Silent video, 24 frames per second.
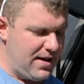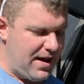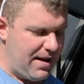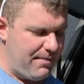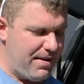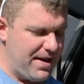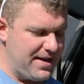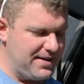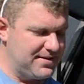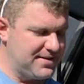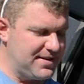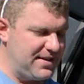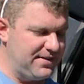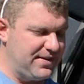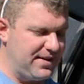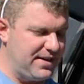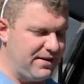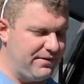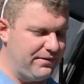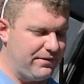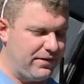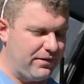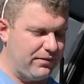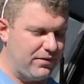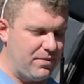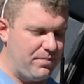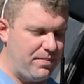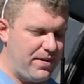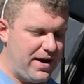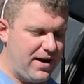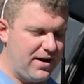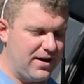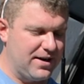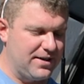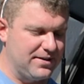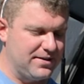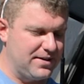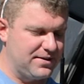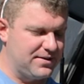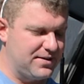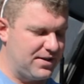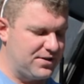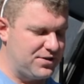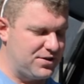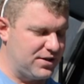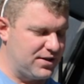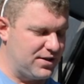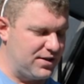I might send it in for repair because it's
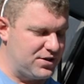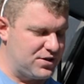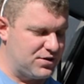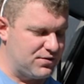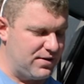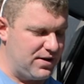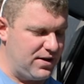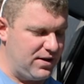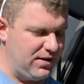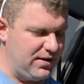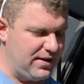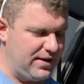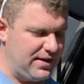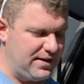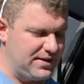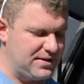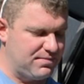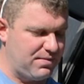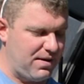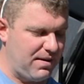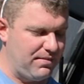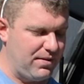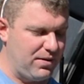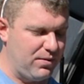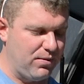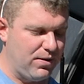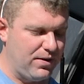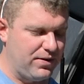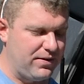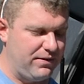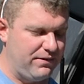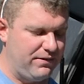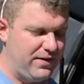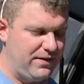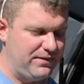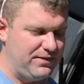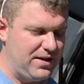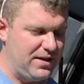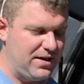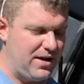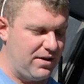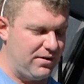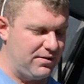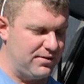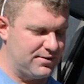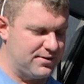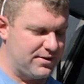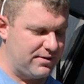such a good drill and it's probably worth
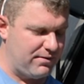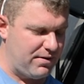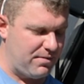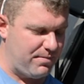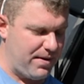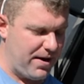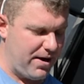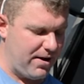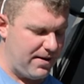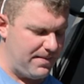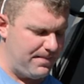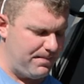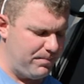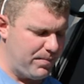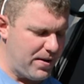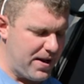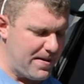$50 to repair it.